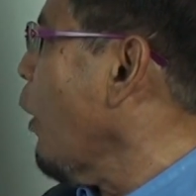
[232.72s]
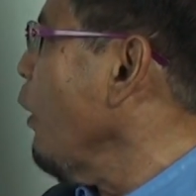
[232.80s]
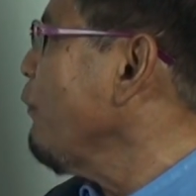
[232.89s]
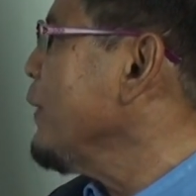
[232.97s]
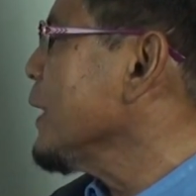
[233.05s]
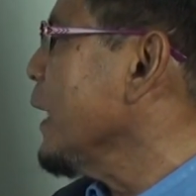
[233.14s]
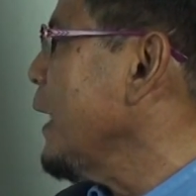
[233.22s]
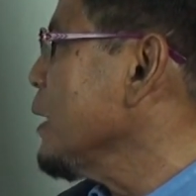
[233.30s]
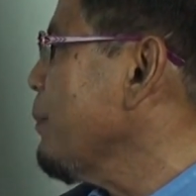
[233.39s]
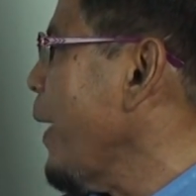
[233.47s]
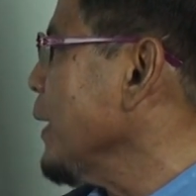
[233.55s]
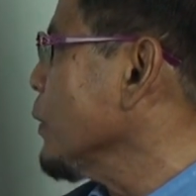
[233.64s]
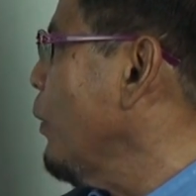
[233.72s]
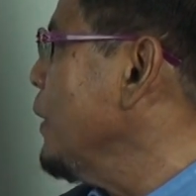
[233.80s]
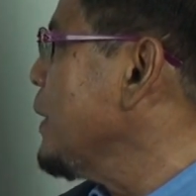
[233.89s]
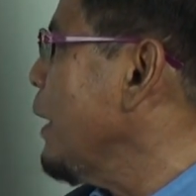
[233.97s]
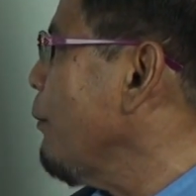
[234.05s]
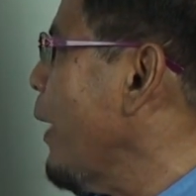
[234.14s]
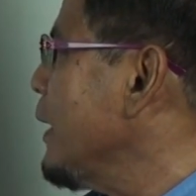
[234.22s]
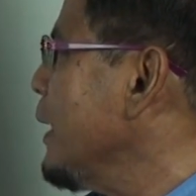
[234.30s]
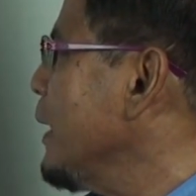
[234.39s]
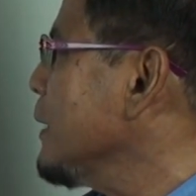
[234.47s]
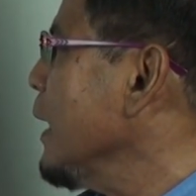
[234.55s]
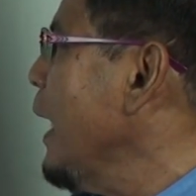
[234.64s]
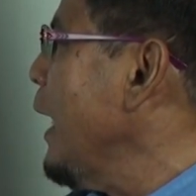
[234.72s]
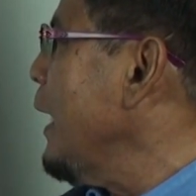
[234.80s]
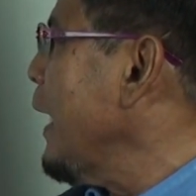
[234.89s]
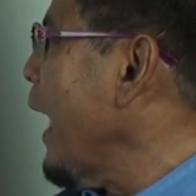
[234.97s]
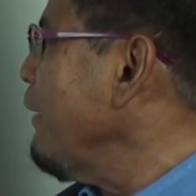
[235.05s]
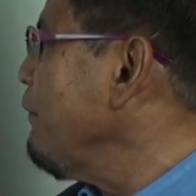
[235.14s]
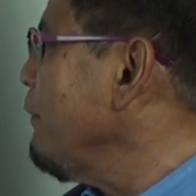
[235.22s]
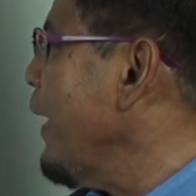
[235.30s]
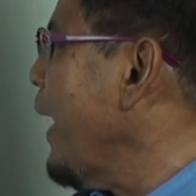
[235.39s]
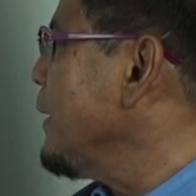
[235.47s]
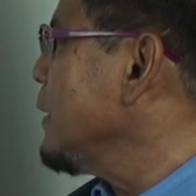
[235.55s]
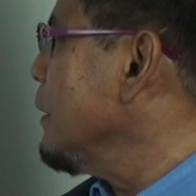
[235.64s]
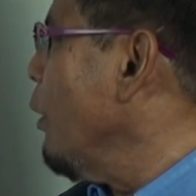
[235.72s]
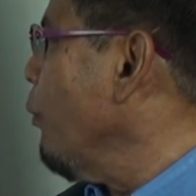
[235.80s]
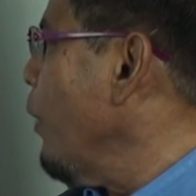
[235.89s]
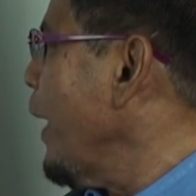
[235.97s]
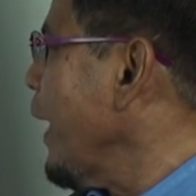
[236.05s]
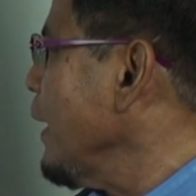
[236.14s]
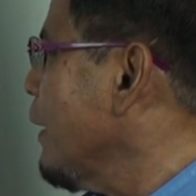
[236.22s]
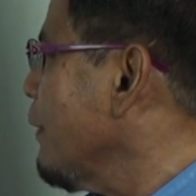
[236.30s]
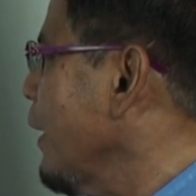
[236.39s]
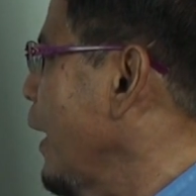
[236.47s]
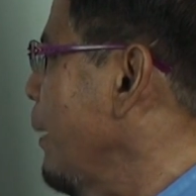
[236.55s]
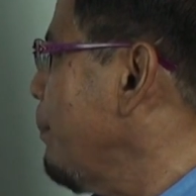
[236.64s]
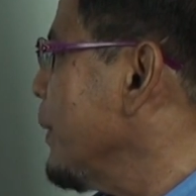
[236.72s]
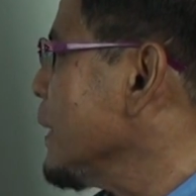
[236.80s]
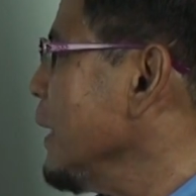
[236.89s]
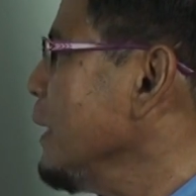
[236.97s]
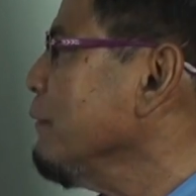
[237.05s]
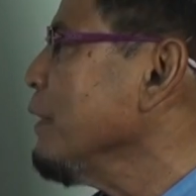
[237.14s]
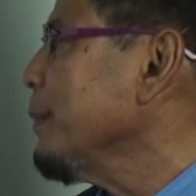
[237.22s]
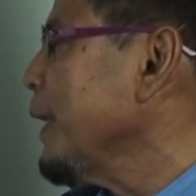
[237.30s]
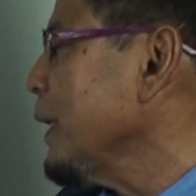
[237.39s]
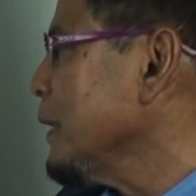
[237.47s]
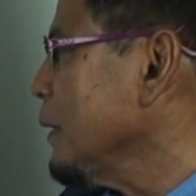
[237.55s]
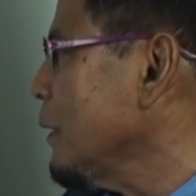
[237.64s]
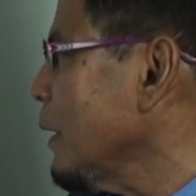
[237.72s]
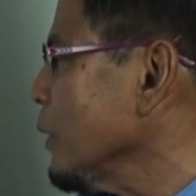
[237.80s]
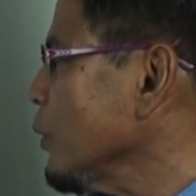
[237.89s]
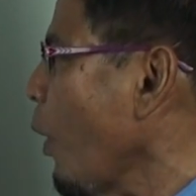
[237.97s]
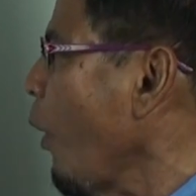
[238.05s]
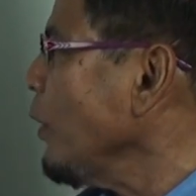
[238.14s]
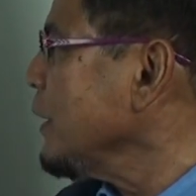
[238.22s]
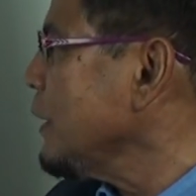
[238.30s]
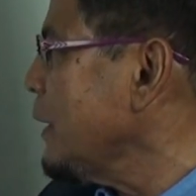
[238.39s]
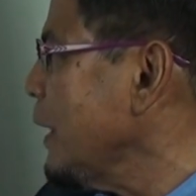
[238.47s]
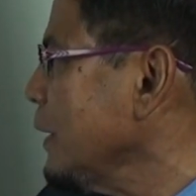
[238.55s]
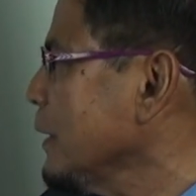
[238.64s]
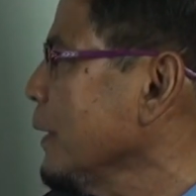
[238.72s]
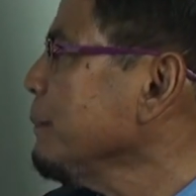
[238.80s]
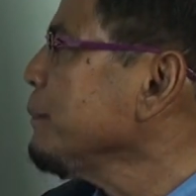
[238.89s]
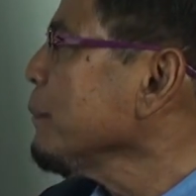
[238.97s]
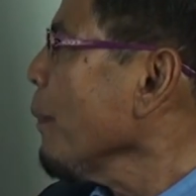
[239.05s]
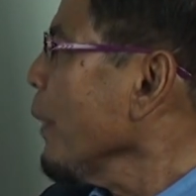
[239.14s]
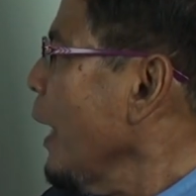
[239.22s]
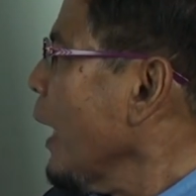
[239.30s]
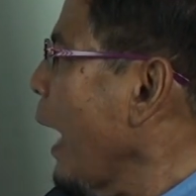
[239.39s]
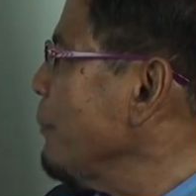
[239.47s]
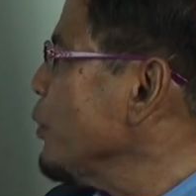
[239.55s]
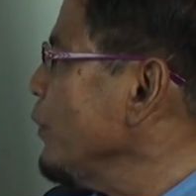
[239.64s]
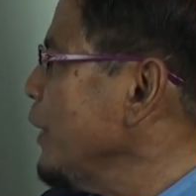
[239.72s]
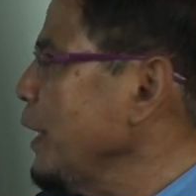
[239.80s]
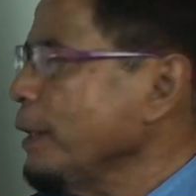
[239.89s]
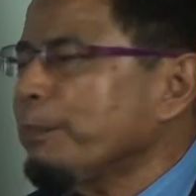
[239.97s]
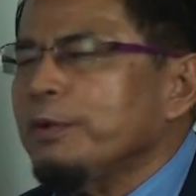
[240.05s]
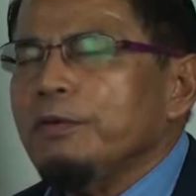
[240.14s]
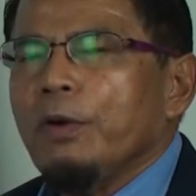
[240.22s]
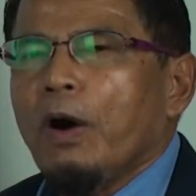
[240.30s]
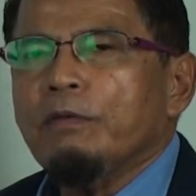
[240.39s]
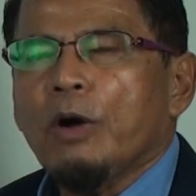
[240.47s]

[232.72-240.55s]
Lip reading: all physical aspects, holistic wellness, life events, work and career, personal development, etc. So all these things comes within the preview of